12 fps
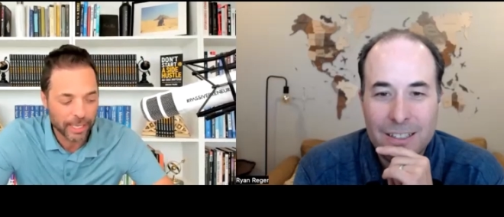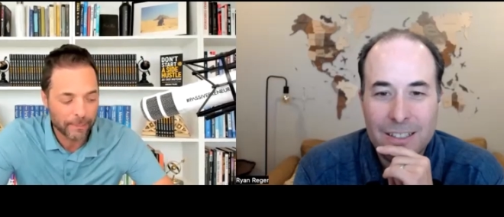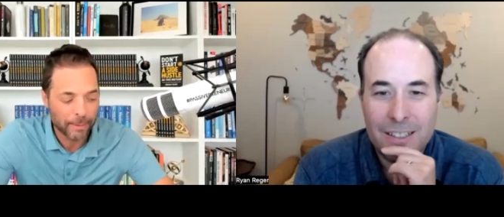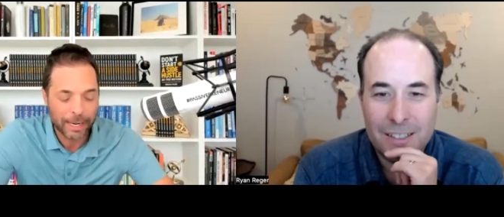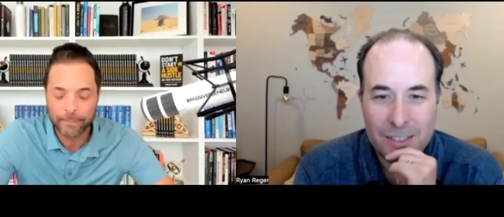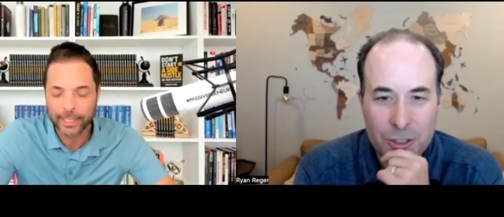Speaker 1: That
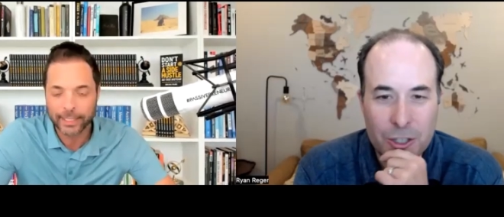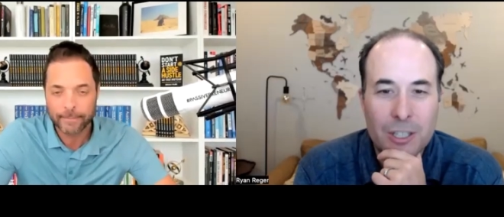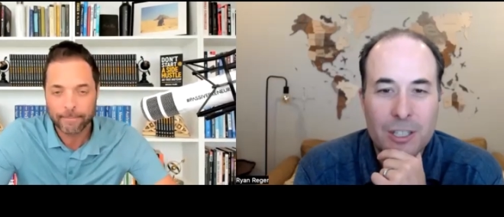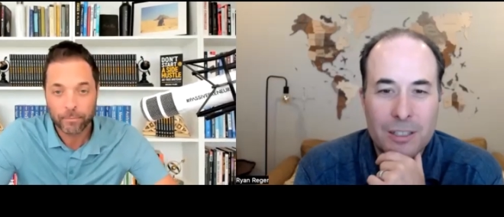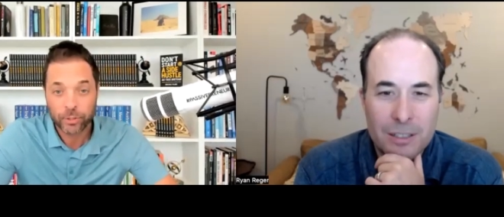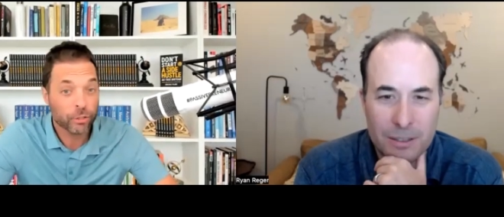might be
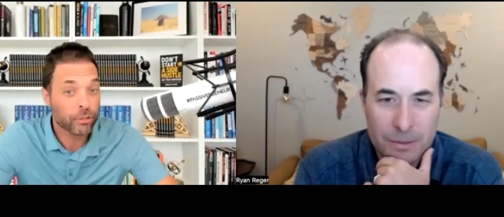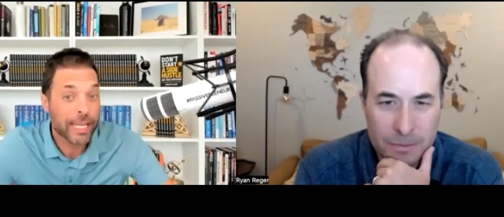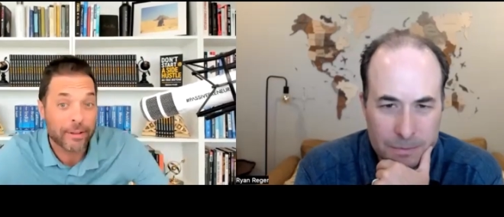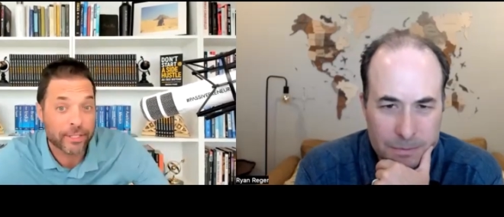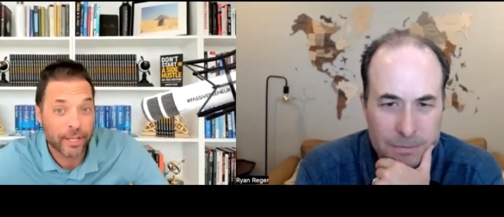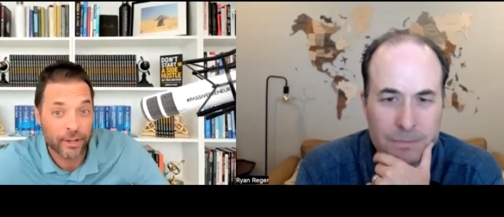sure. two
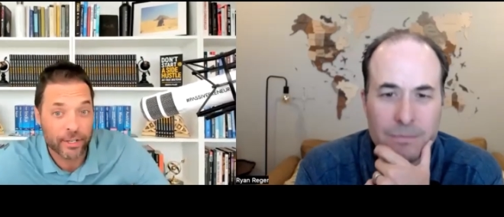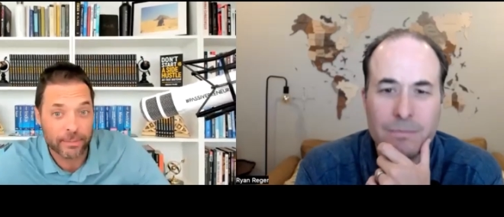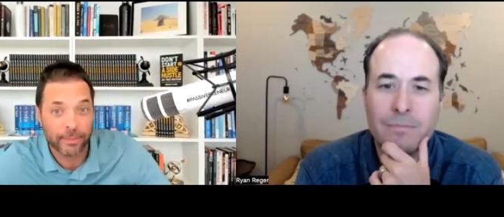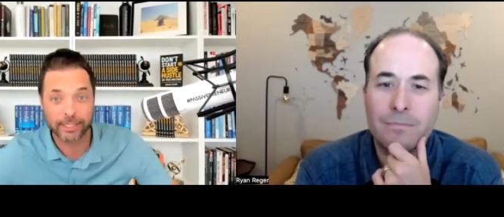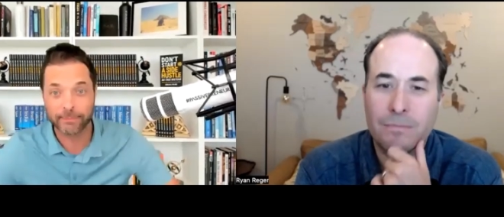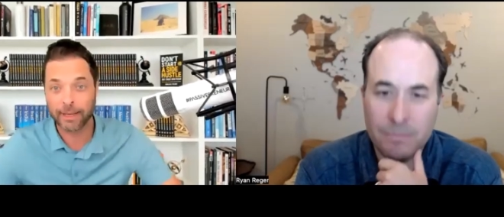thousand dollars a
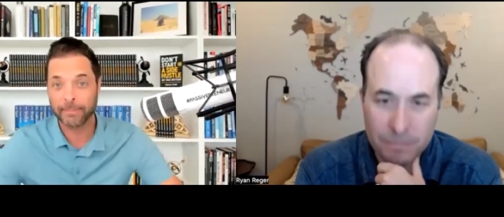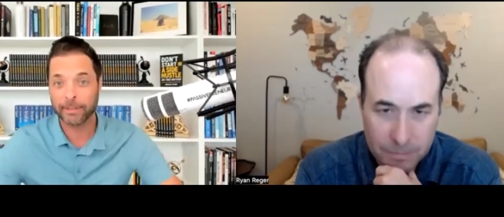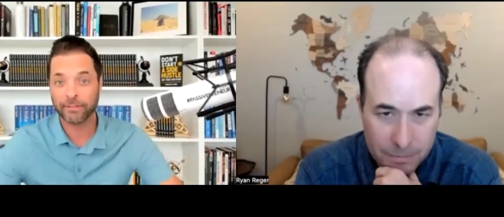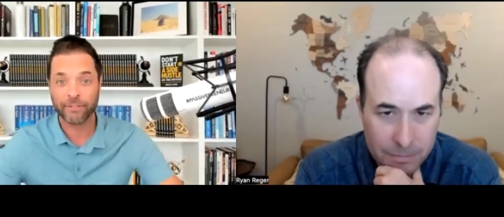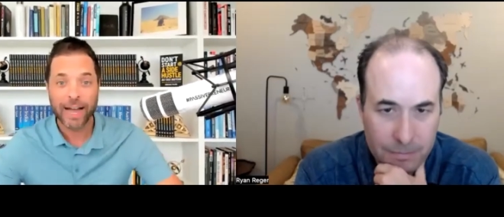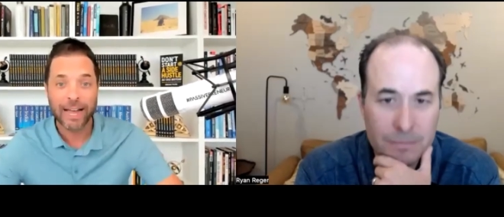month. It might be
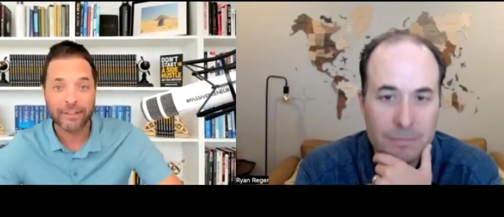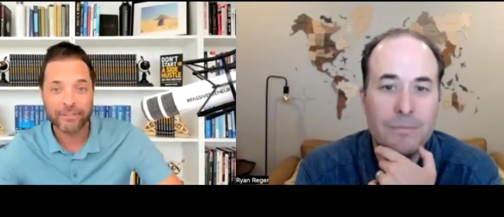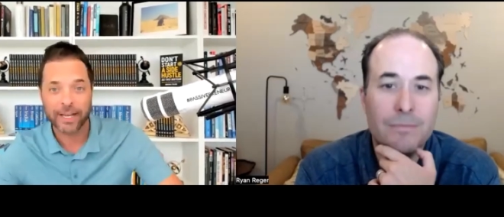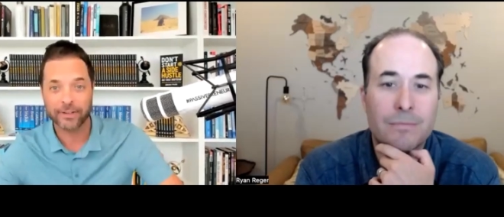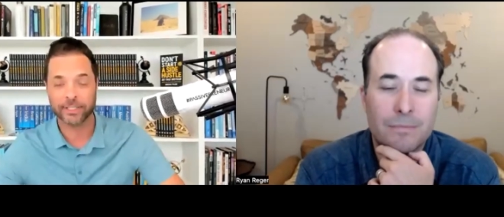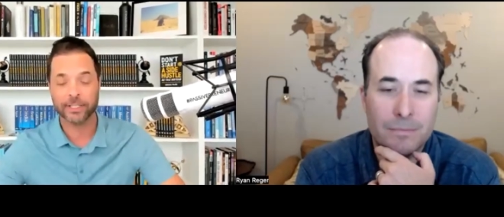five
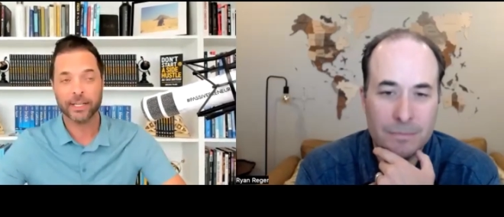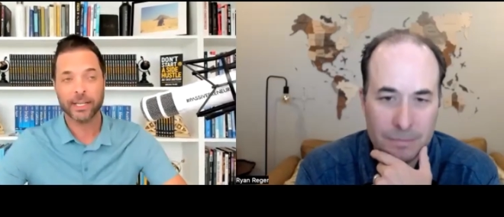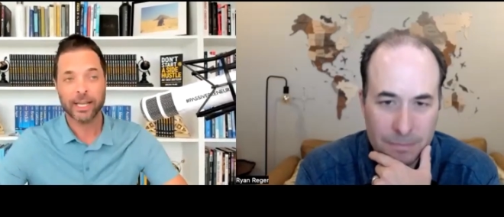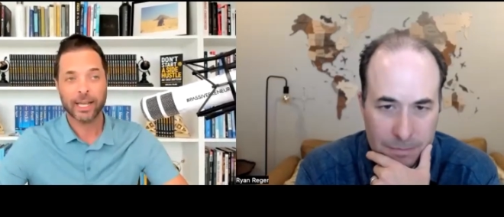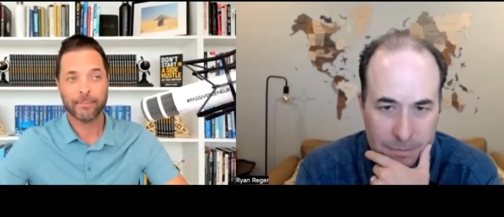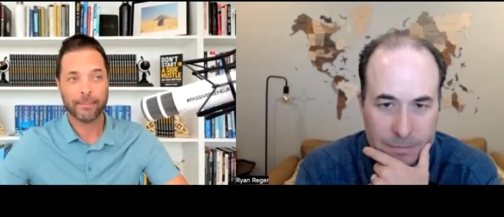thousand.
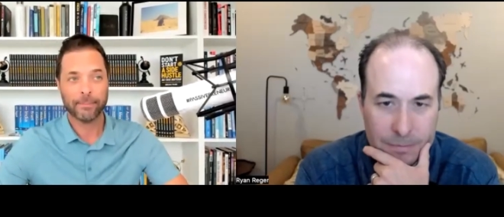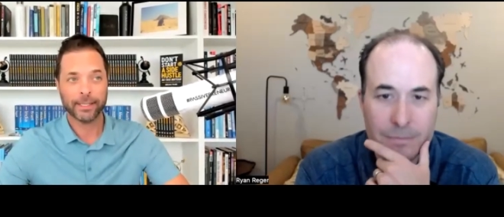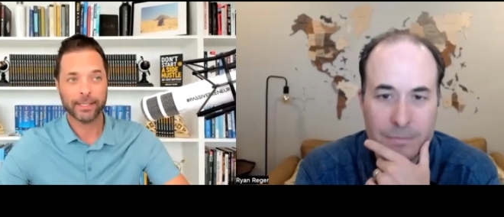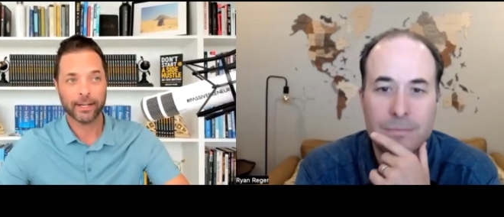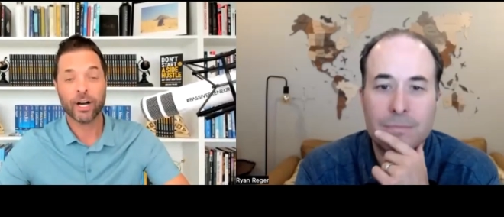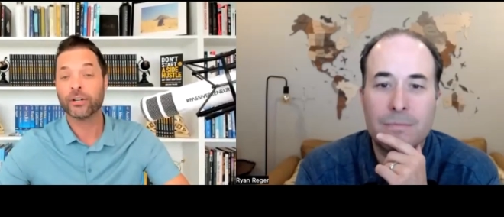It might
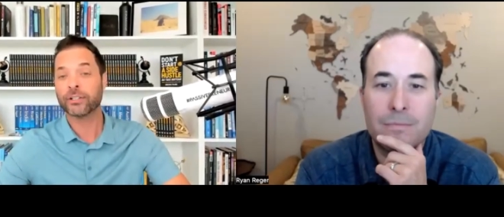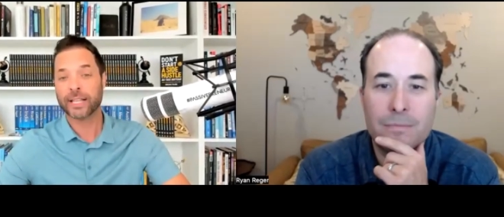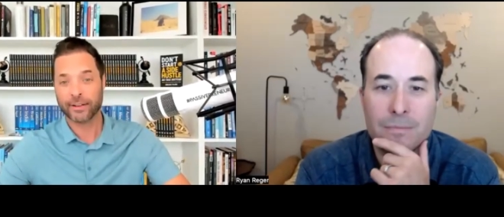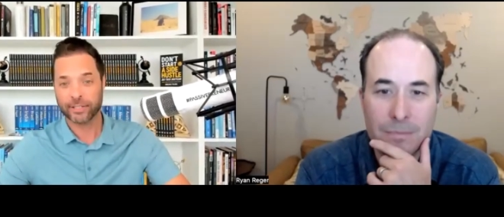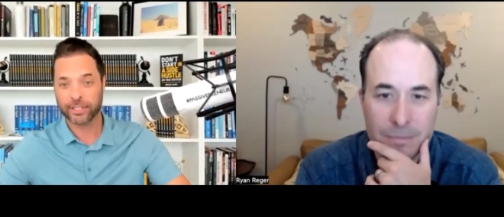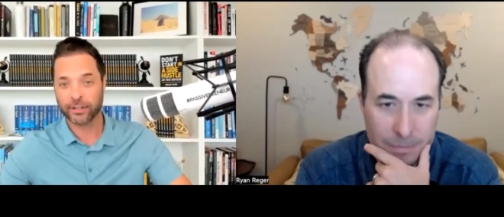be a hundred
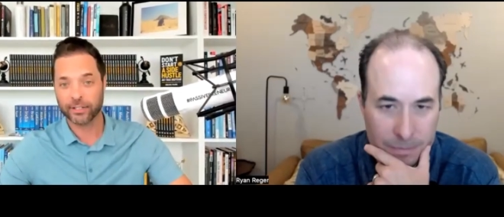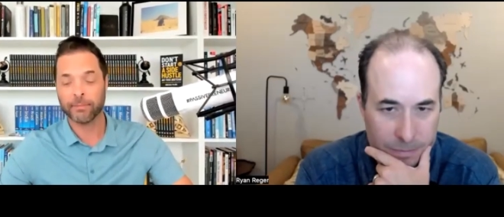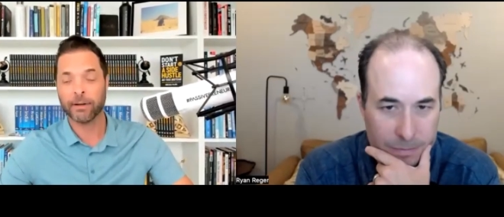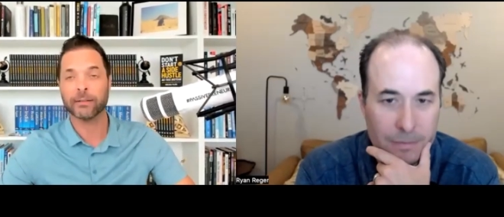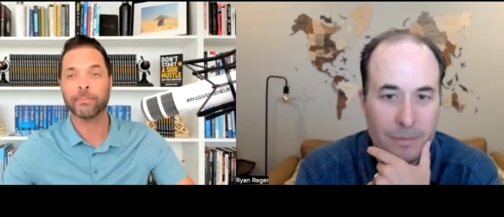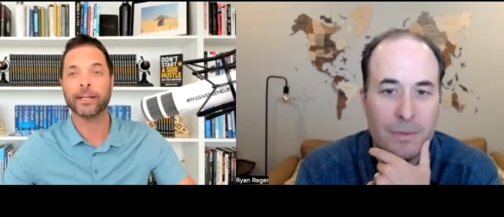thousand dollars a
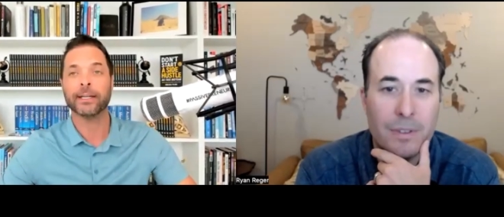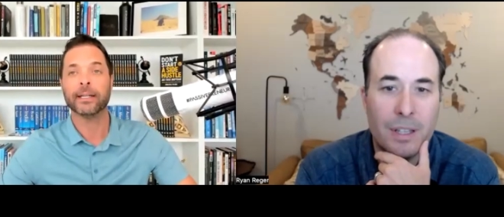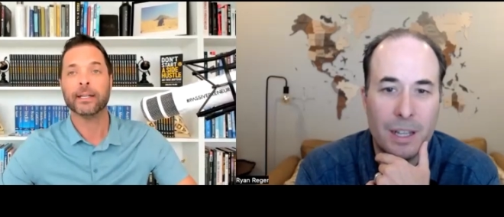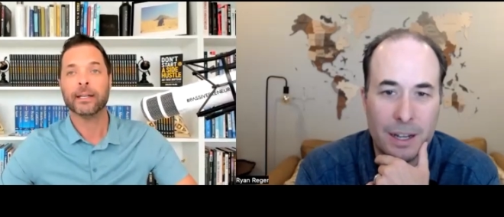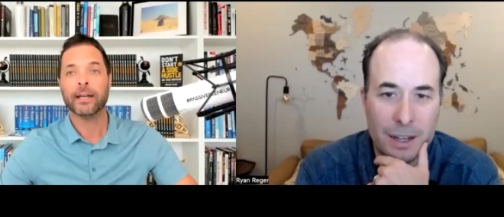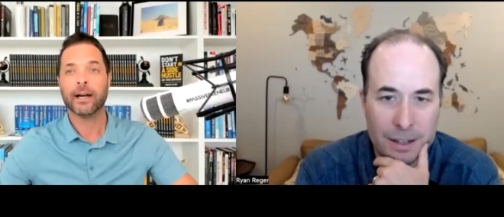month. But
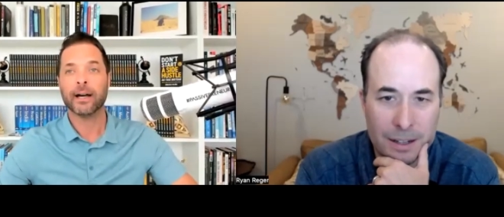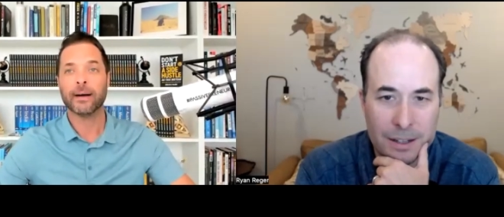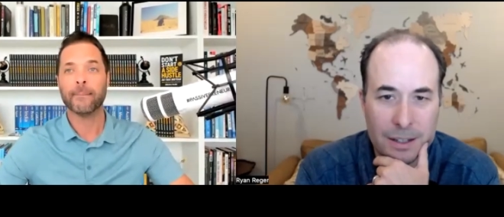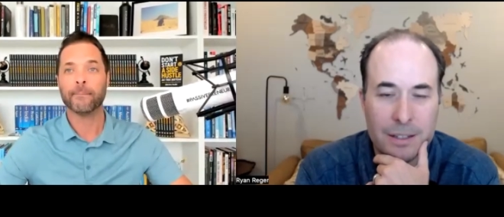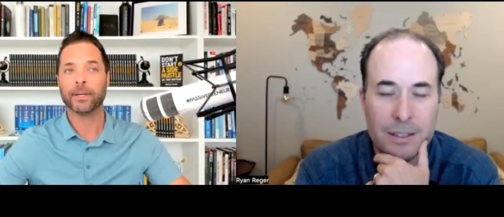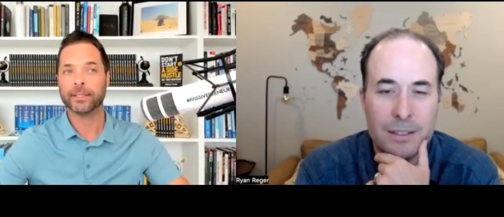yeah.
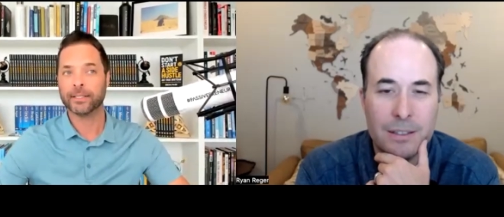um, but